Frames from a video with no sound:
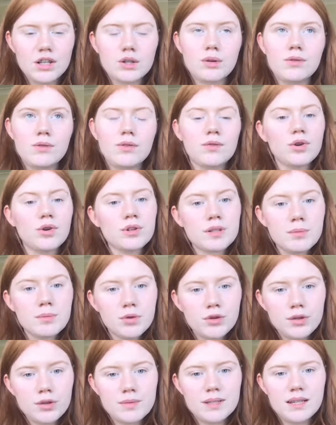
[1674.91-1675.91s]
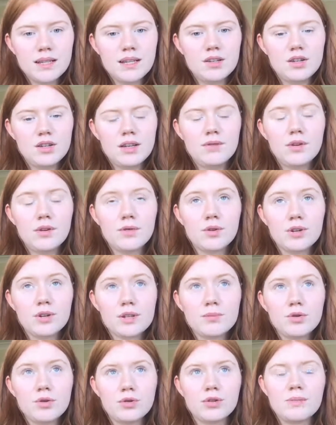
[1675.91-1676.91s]
So if you've got small
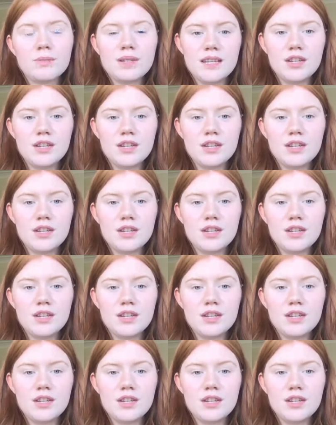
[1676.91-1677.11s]
group